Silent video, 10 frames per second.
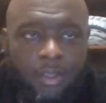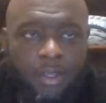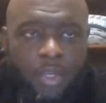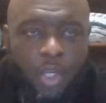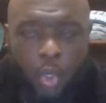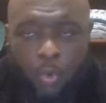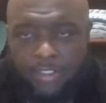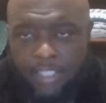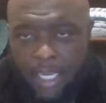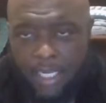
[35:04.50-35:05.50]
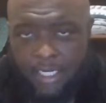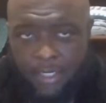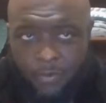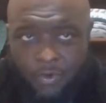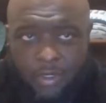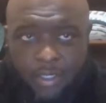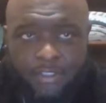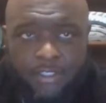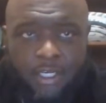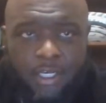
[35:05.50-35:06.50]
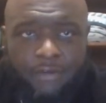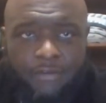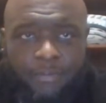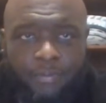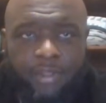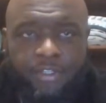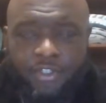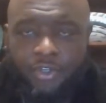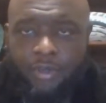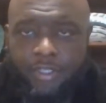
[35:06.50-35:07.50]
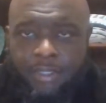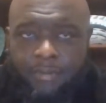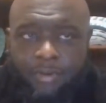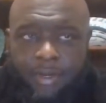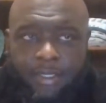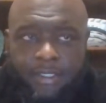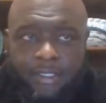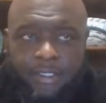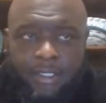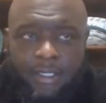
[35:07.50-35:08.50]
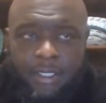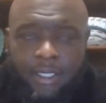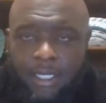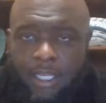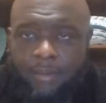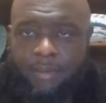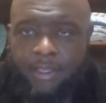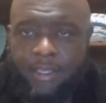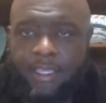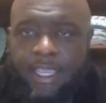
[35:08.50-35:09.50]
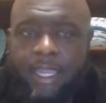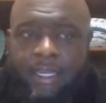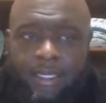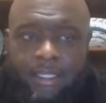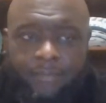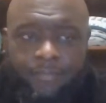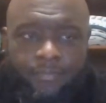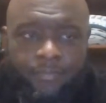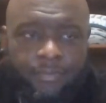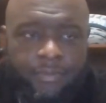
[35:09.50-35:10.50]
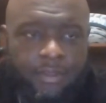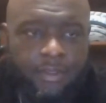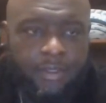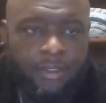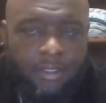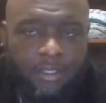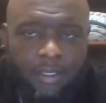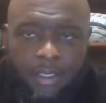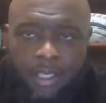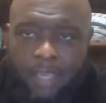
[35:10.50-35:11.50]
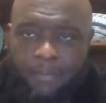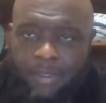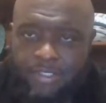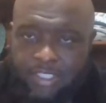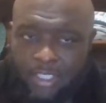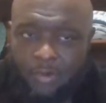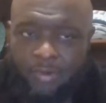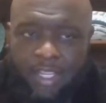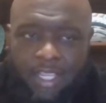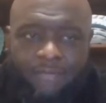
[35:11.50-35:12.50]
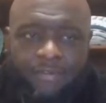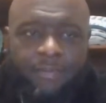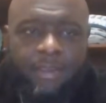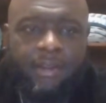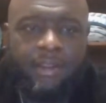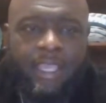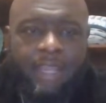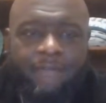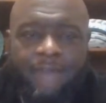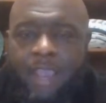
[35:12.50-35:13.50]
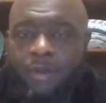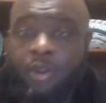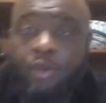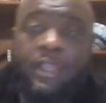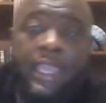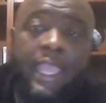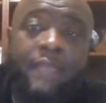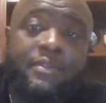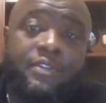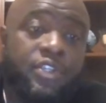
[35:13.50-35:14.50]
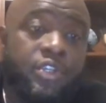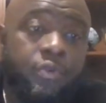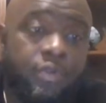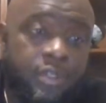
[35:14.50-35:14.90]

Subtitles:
who was hunting in the woods of Prince George in British Columbia, Canada. It had been a slow day for Bill, and he had found no game to shoot.